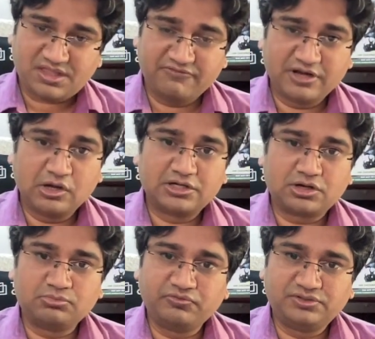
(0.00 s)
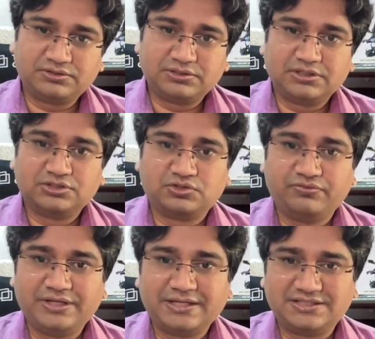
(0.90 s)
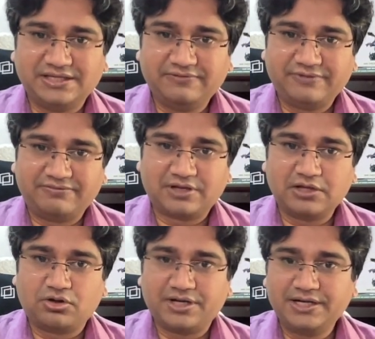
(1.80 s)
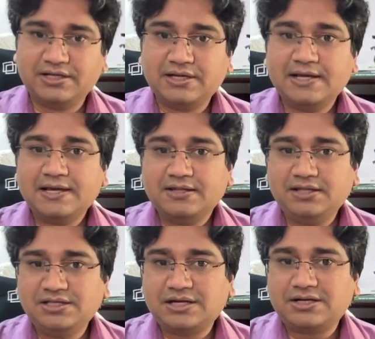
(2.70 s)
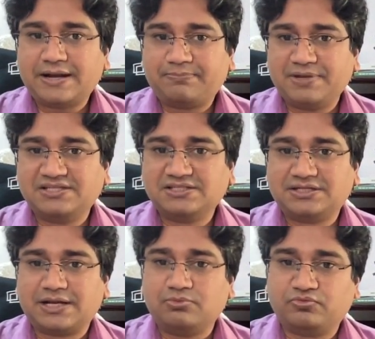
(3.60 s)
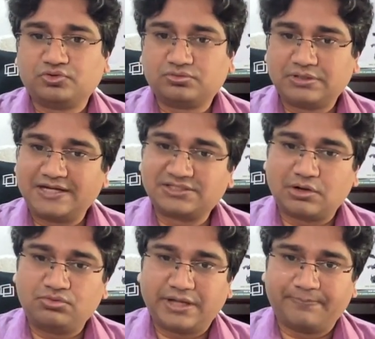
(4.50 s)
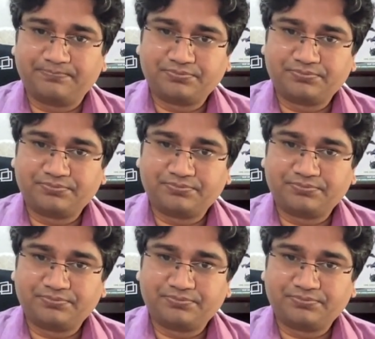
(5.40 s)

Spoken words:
where all it can move. So we can see when we click on it, these are the places it can move. So let's count them.